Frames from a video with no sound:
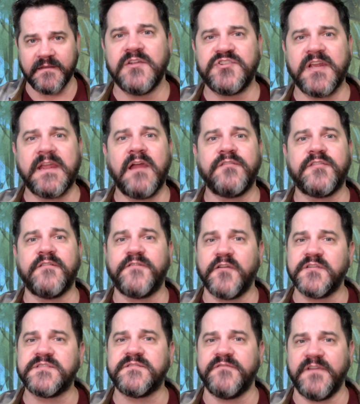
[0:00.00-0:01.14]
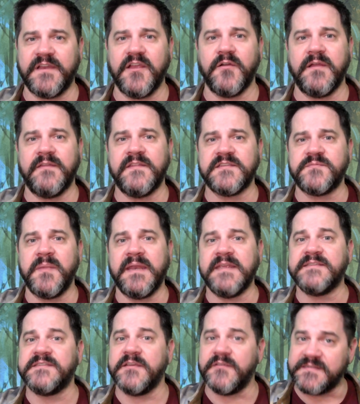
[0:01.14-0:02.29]
Check out the first video in this mini
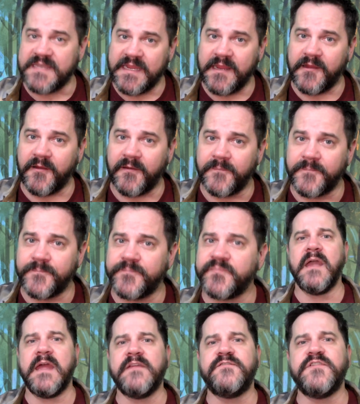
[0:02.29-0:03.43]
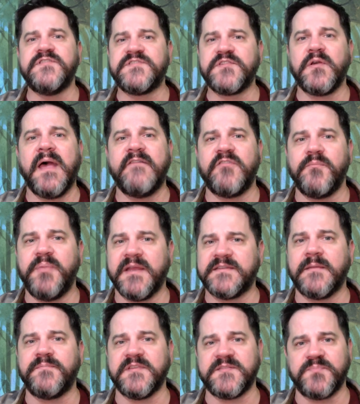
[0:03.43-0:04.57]
series here, and if you still haven't picked
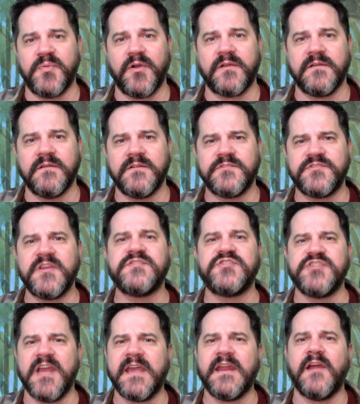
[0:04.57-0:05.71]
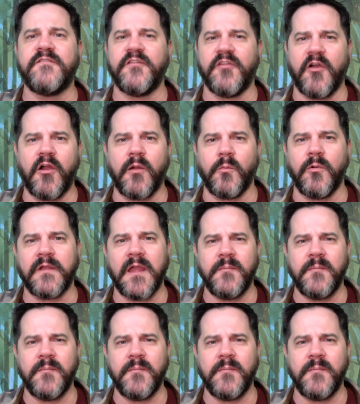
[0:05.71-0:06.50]
up this book, just check it out for the artwork. I